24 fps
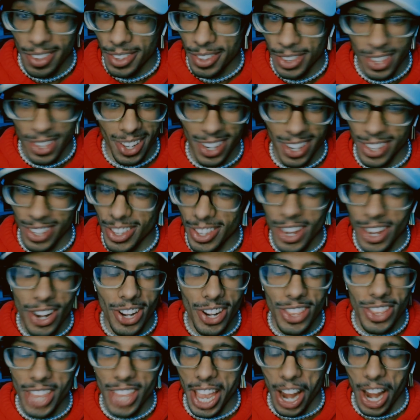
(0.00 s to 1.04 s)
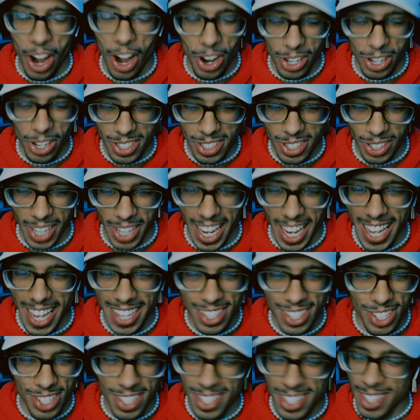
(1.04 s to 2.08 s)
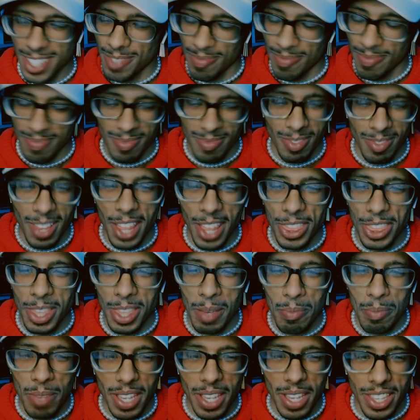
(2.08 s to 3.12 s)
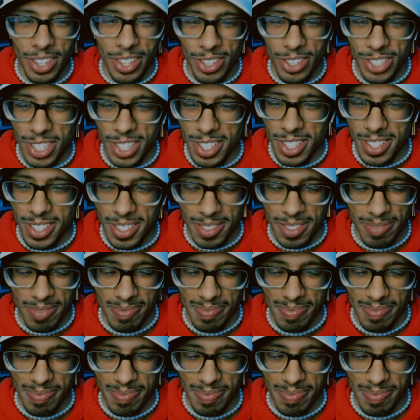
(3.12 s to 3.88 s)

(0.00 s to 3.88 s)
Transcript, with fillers: they're they're they aren't okay. Just let them be. They're just.